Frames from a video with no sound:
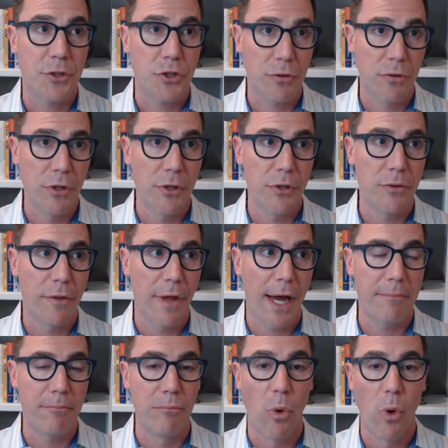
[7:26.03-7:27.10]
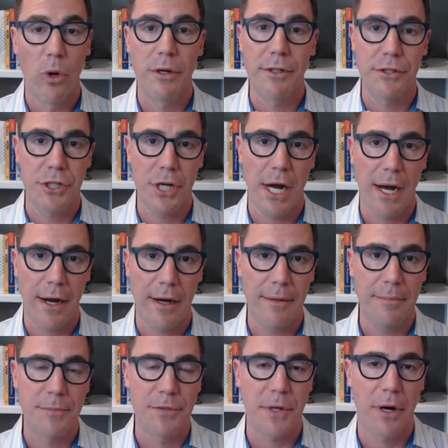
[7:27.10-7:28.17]
true that more
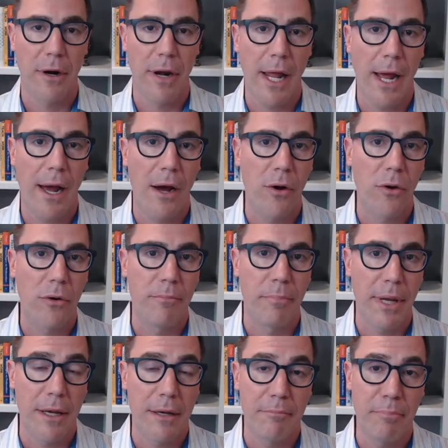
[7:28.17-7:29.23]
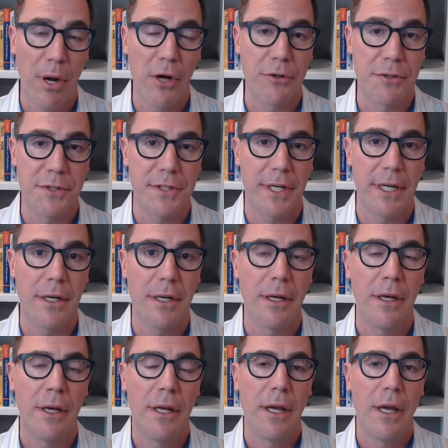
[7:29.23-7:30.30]
jobs are now being posted
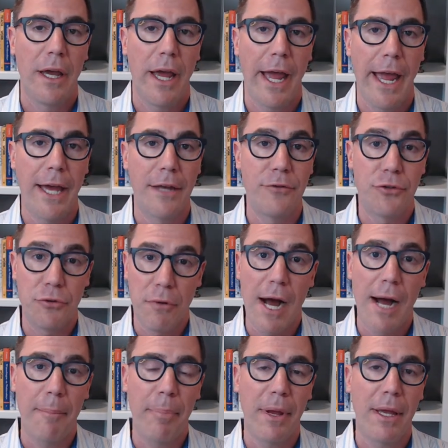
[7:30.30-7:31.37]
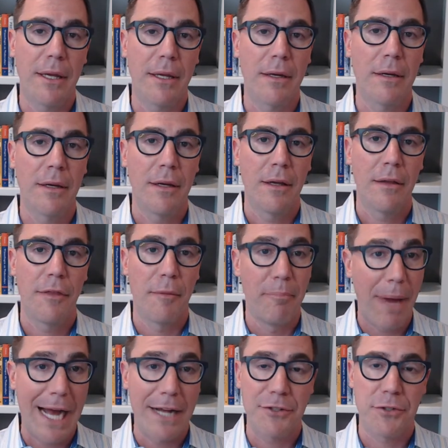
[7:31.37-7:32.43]
and dropping the
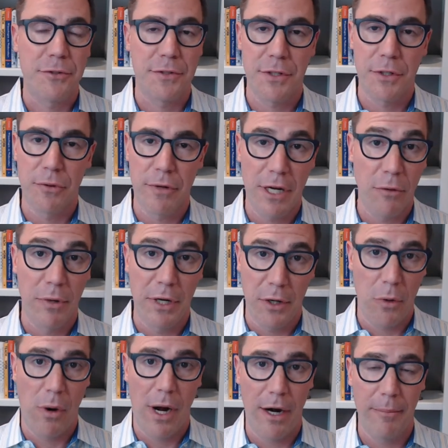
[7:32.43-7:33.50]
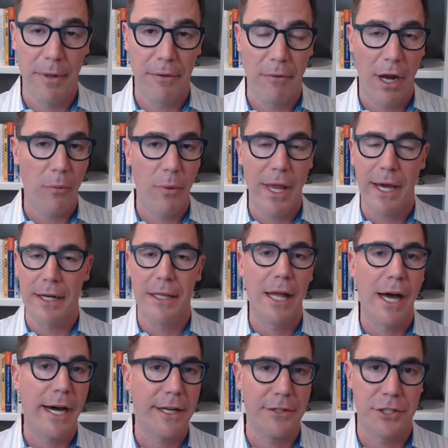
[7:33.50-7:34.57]
bachelor's degree requirement, right? We had a
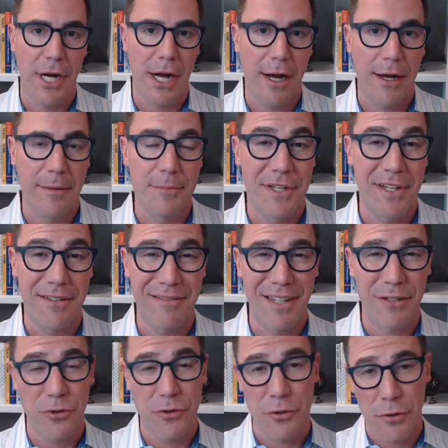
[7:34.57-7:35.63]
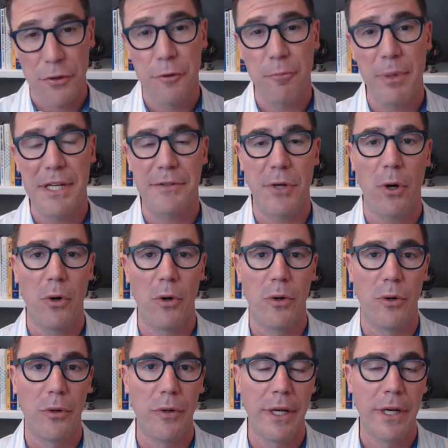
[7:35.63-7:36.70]
lot of jobs that, that truth be
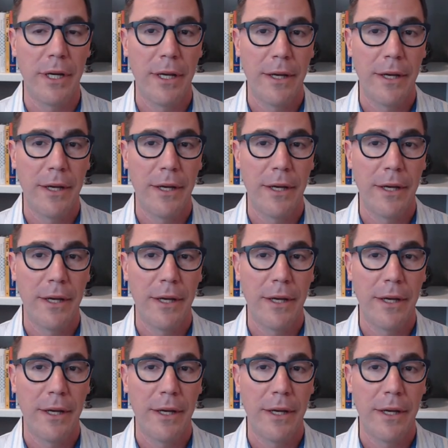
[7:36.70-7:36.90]
told,